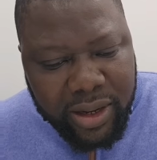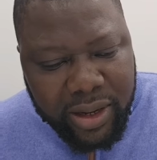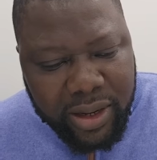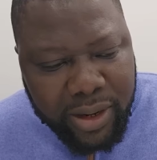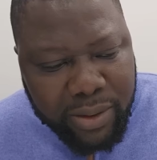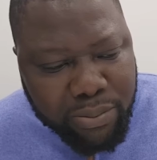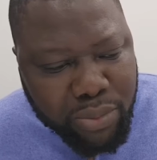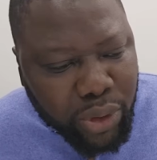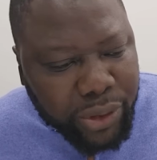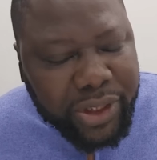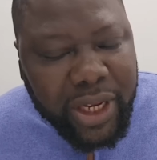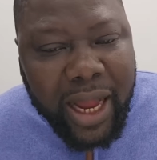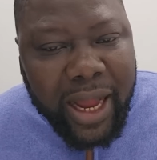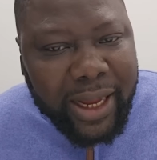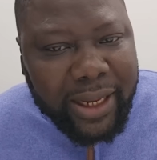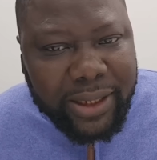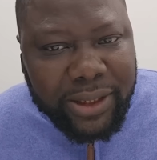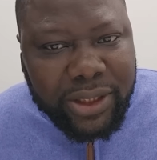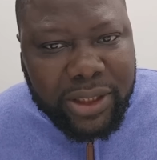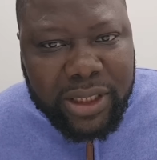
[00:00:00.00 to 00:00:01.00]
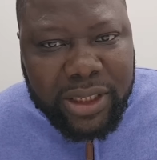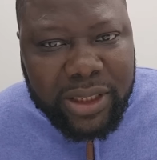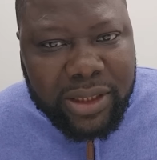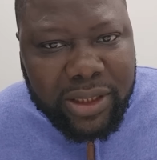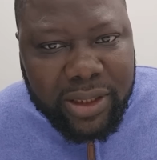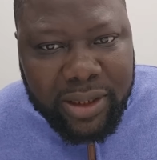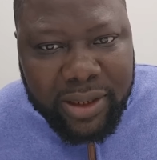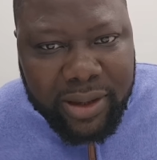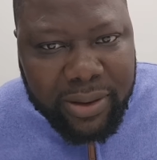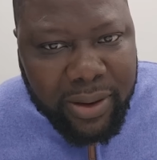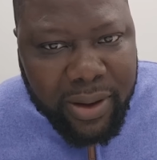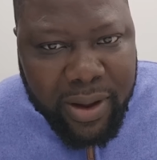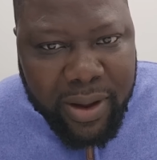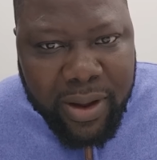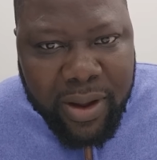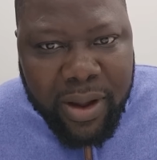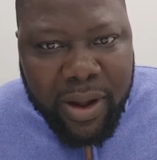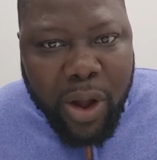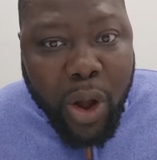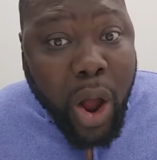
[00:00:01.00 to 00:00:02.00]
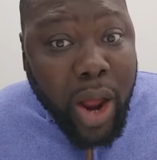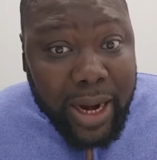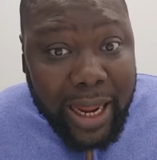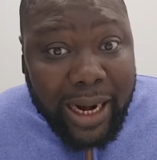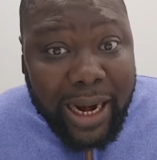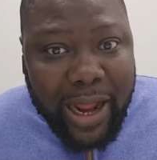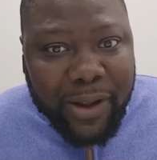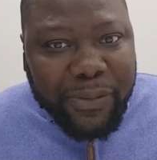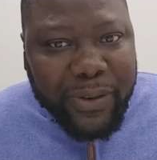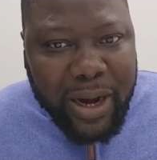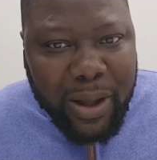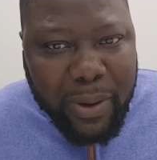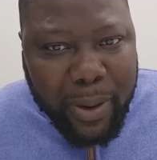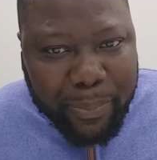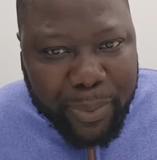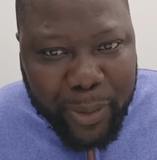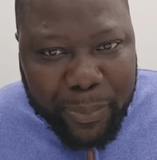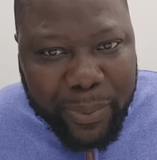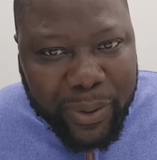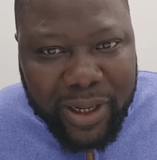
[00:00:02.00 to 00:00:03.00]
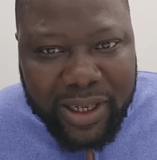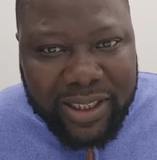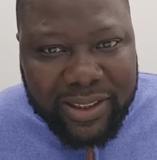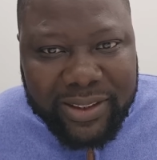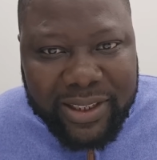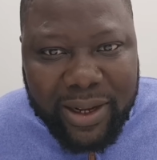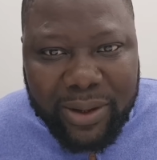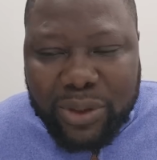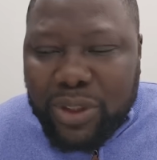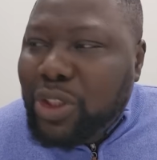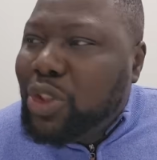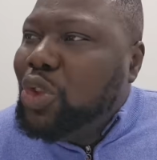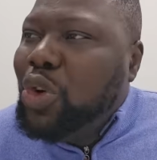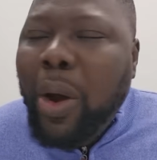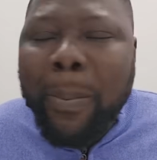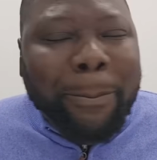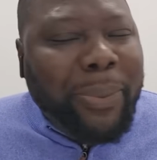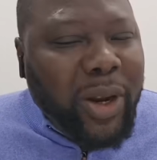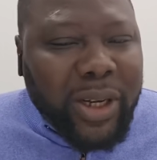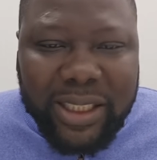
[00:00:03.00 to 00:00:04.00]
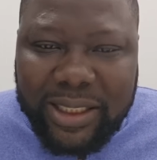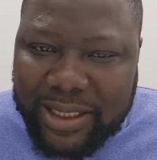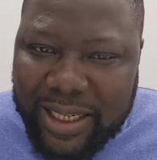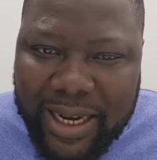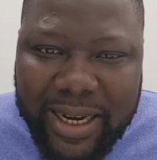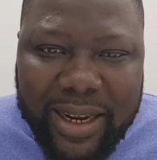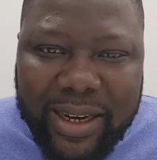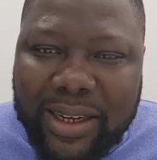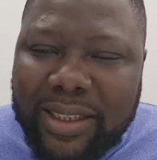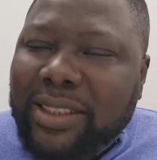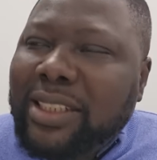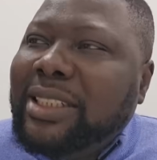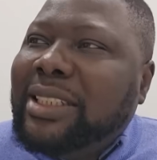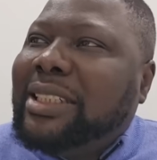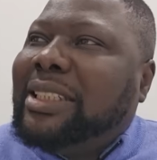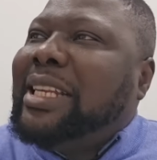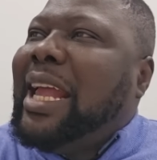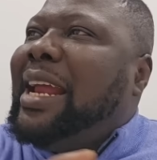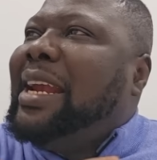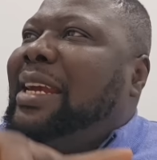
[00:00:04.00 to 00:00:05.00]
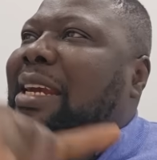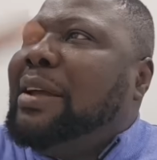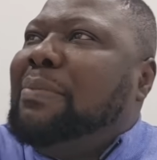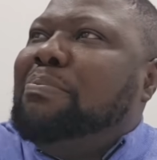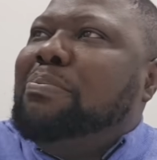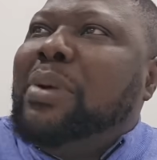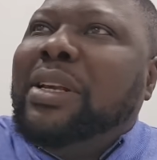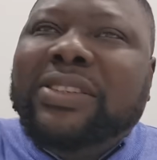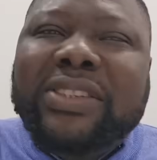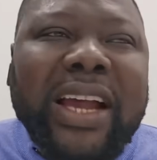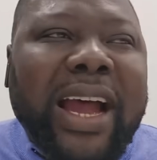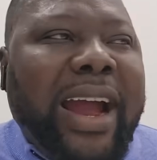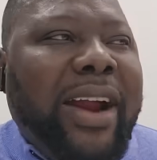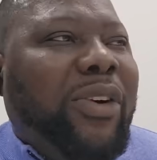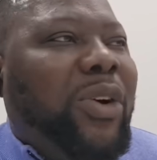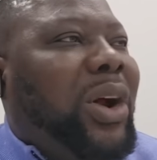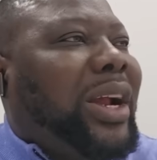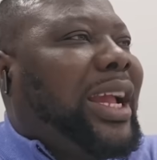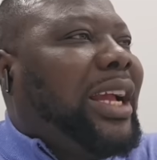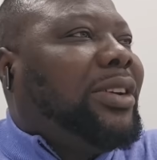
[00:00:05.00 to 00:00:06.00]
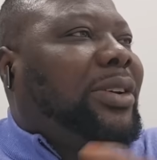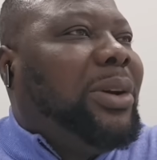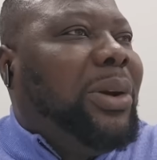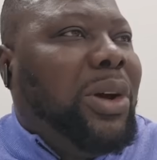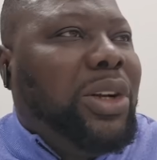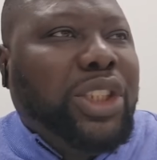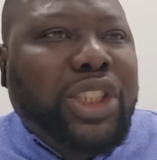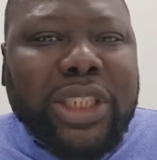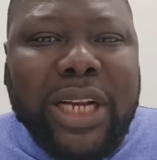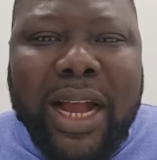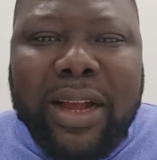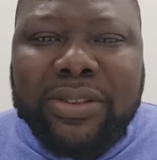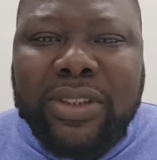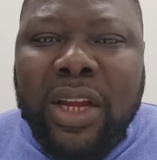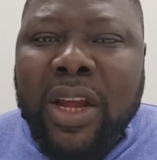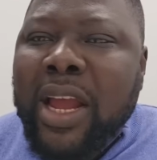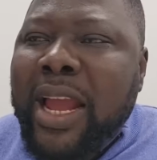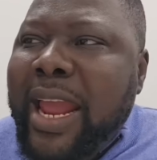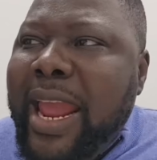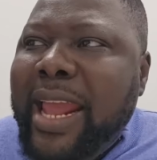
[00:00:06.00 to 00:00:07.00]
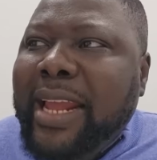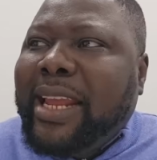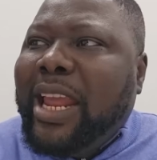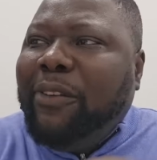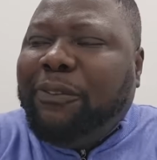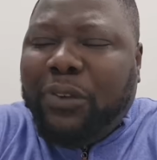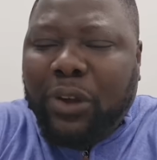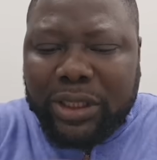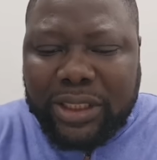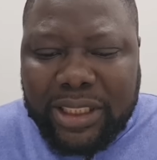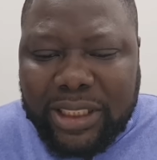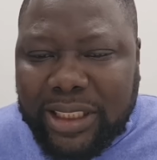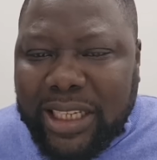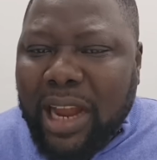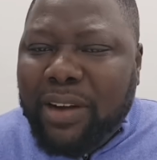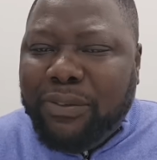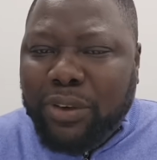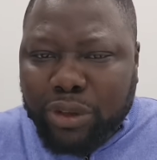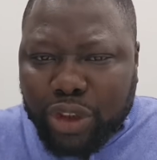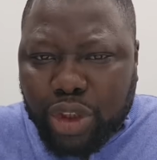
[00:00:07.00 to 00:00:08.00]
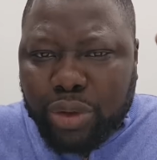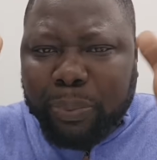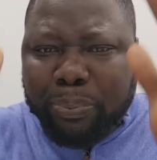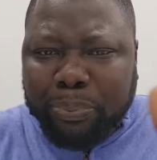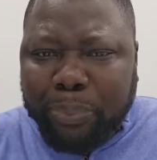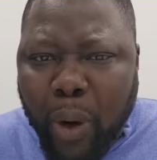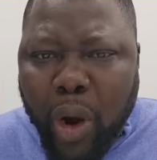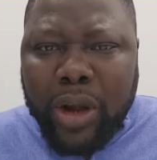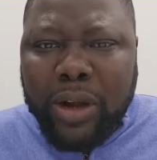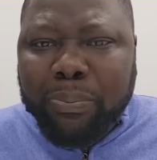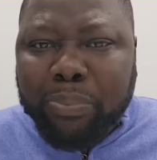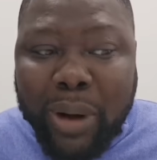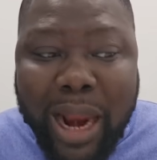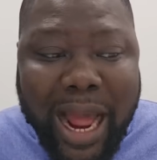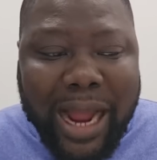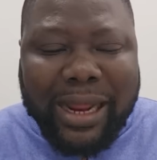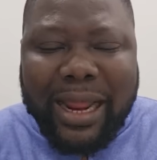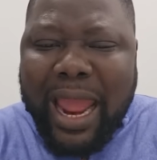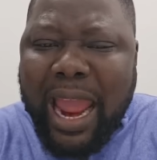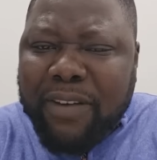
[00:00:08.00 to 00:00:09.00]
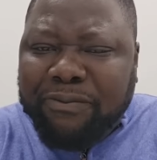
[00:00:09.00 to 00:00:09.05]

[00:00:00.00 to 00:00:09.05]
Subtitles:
Musa is unaliving our people in the southeast. Nobody saying anything. Sending missiles, rocket launchers, AK-47, point blank,